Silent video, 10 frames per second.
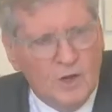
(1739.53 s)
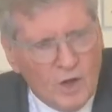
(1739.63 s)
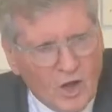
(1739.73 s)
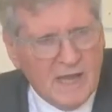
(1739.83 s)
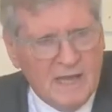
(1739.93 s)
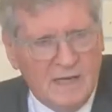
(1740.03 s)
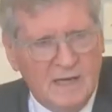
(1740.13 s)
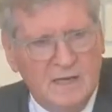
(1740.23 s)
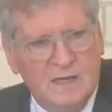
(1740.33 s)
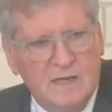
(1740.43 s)
loyal
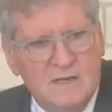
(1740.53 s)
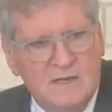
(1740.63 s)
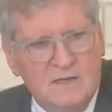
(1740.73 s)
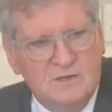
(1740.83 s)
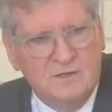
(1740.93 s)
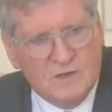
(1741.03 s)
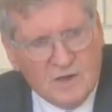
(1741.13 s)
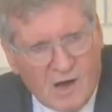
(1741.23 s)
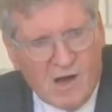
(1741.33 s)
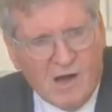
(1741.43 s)
to
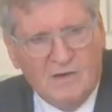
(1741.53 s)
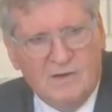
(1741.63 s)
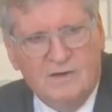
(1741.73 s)
God.